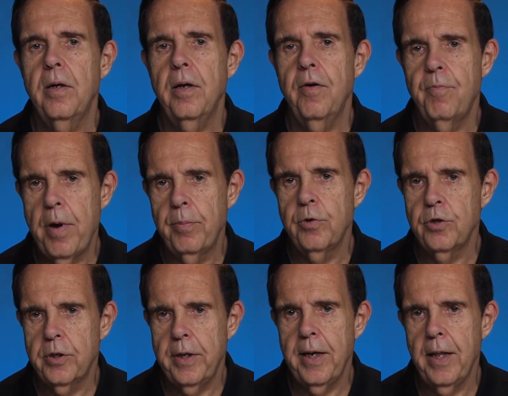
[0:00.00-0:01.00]
of
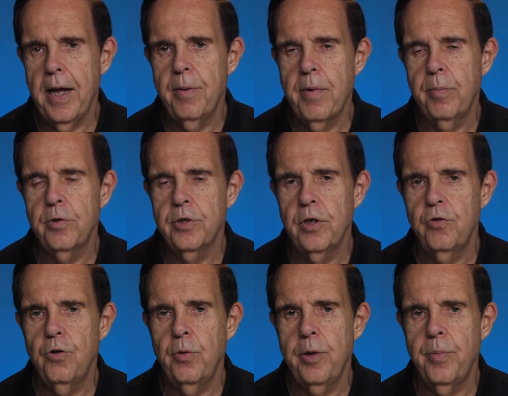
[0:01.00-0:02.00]
members, to get a lot of members in a
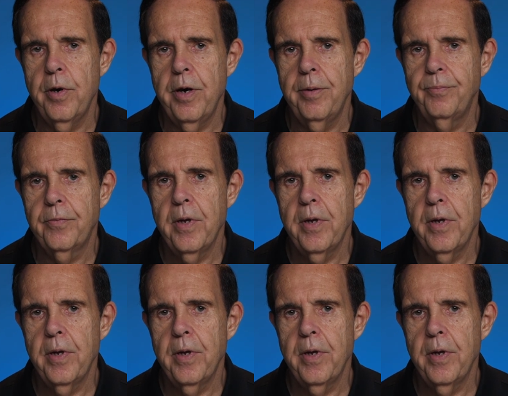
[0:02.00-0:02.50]
2-week period.